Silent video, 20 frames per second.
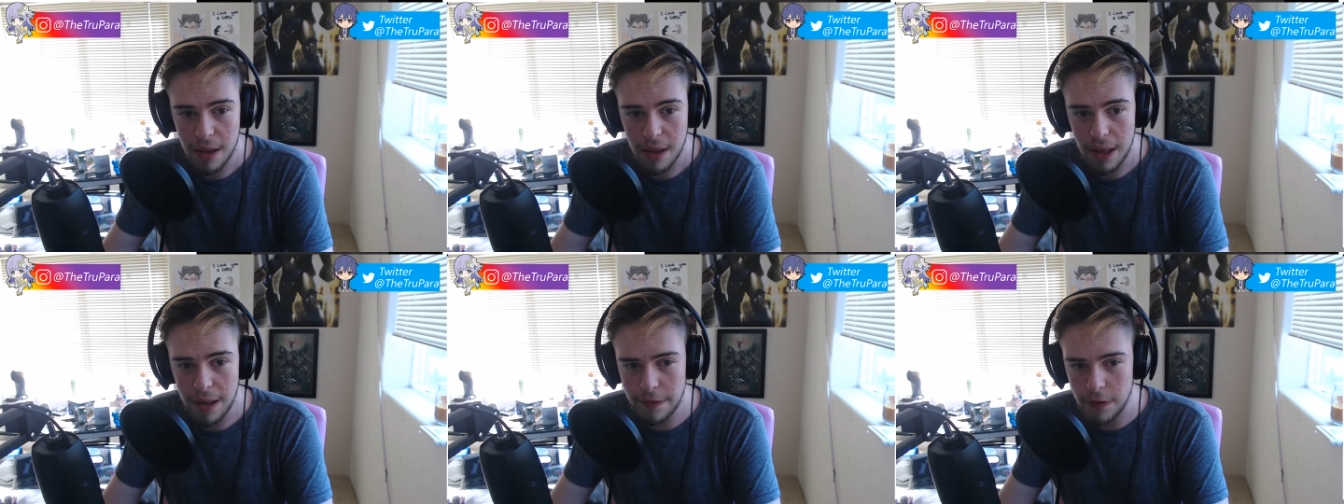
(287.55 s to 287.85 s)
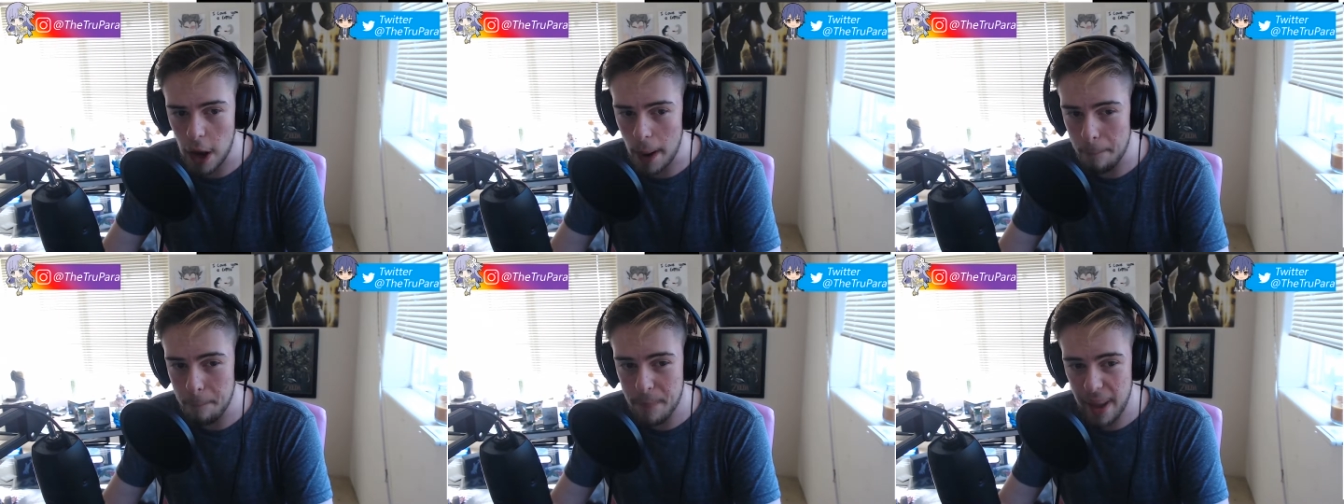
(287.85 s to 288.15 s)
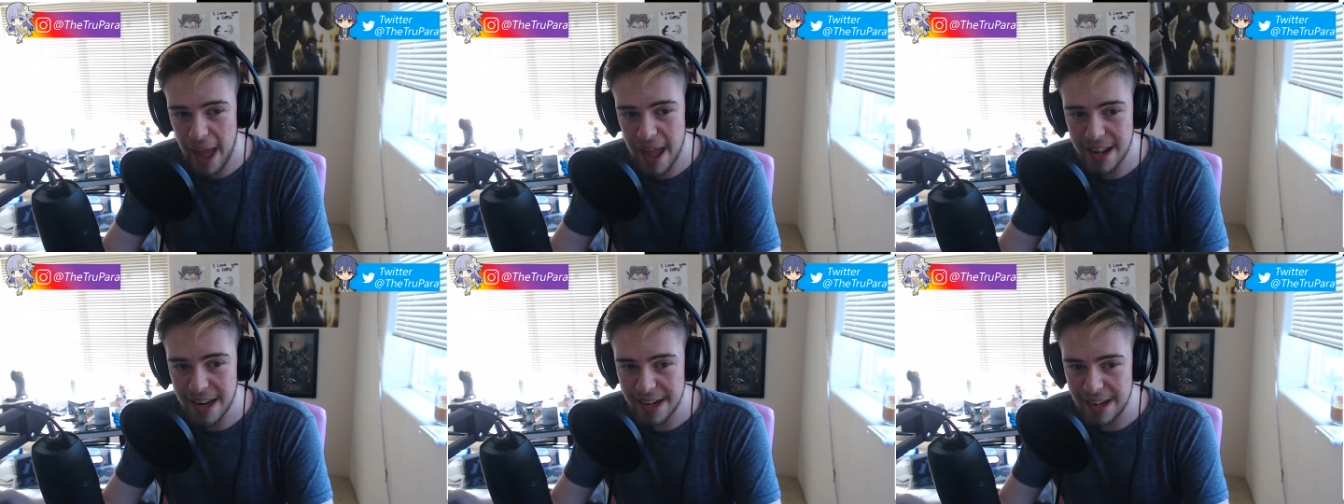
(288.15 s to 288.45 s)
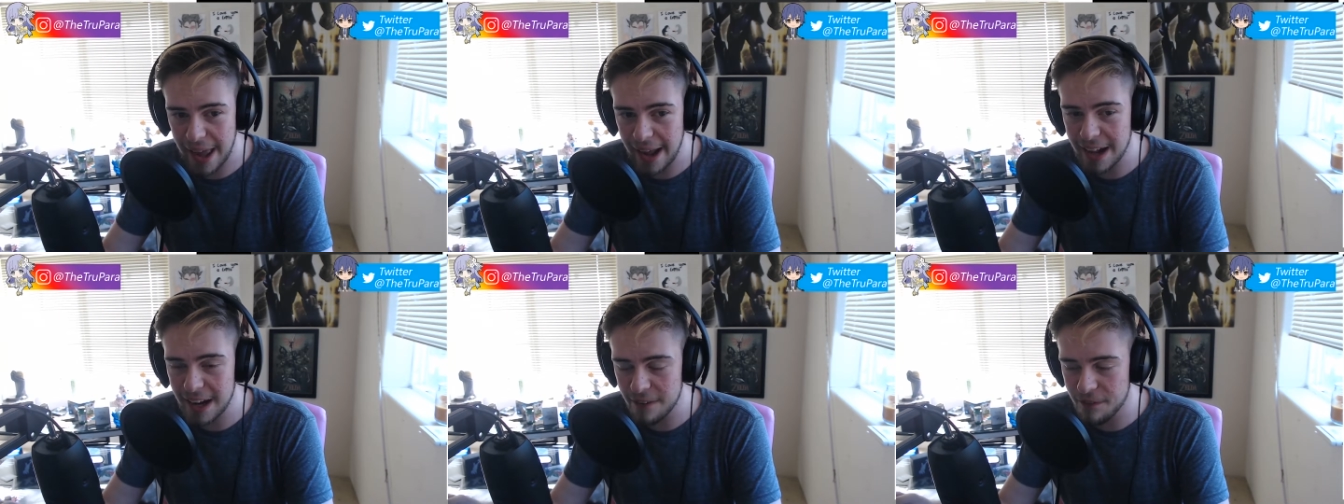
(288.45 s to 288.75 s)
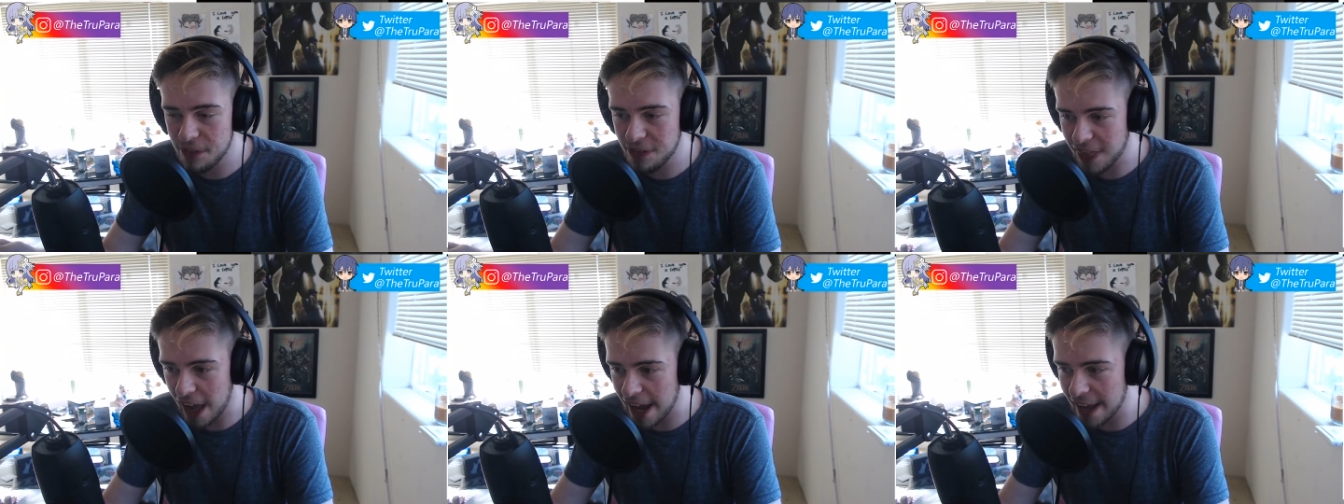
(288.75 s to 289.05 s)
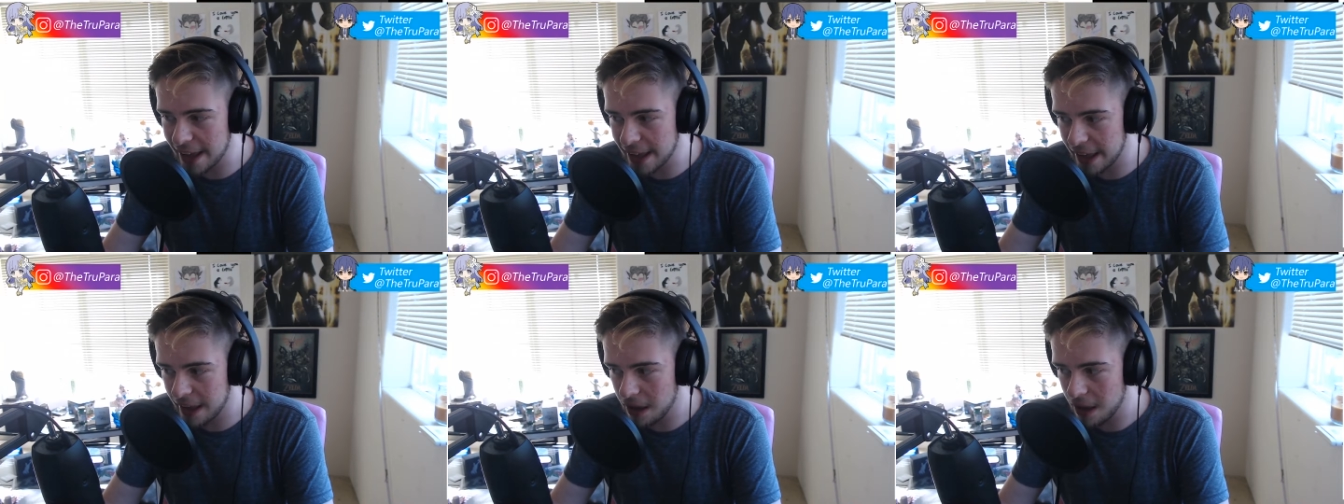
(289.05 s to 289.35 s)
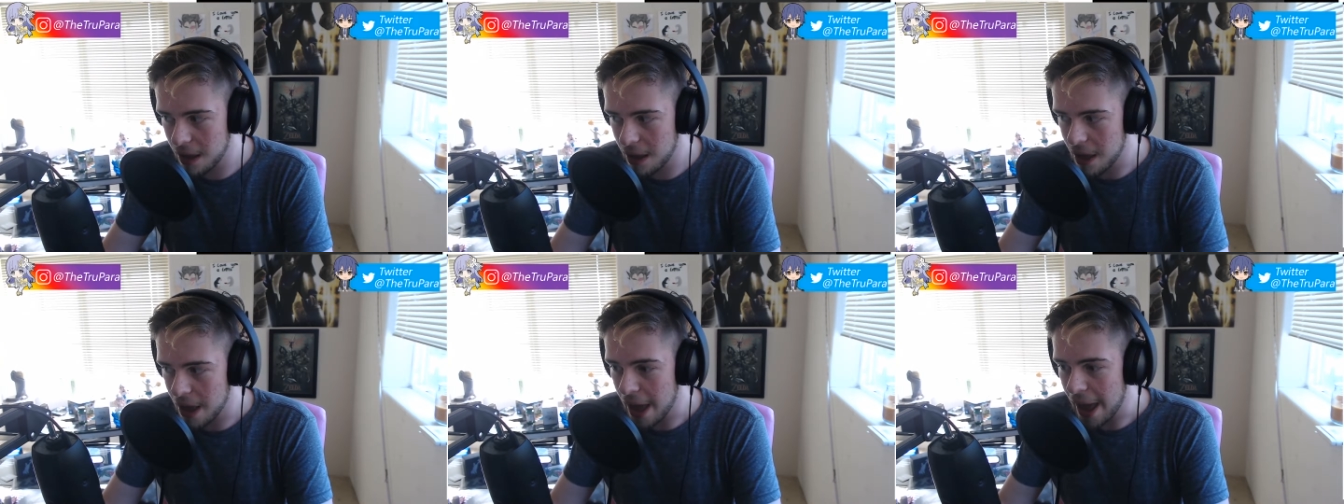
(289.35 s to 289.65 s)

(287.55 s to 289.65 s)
It's not banning negative thinking.